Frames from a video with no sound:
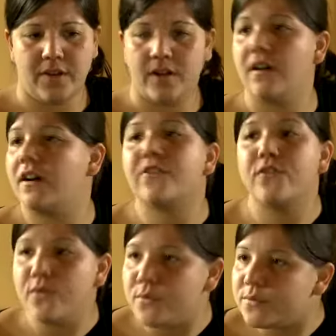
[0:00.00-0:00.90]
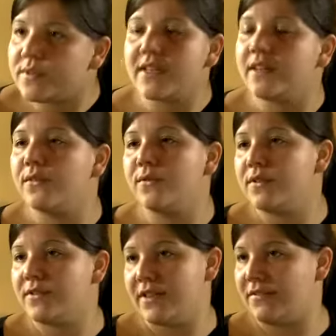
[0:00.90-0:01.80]
cartoons and all
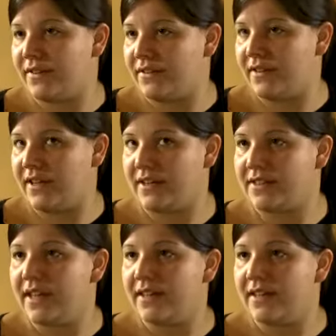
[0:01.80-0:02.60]
those different things,